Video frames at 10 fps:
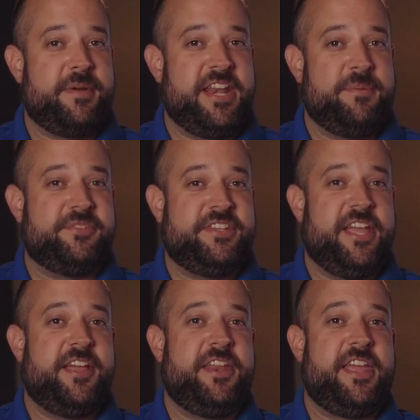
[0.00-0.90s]
my name is
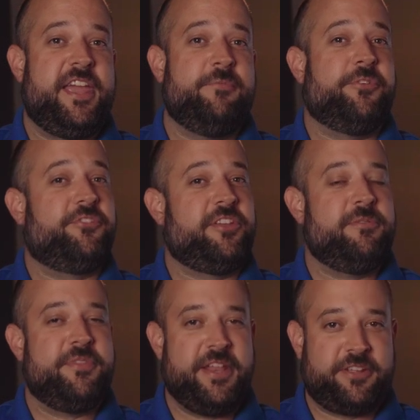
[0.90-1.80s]
Dan, and we'll see
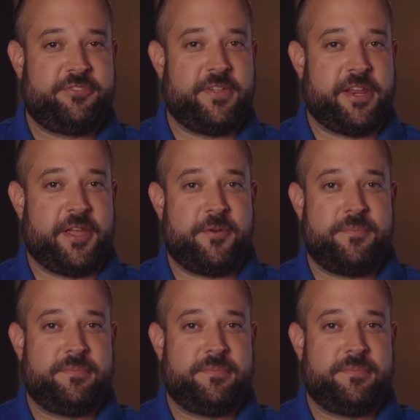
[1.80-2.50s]
you in the next video.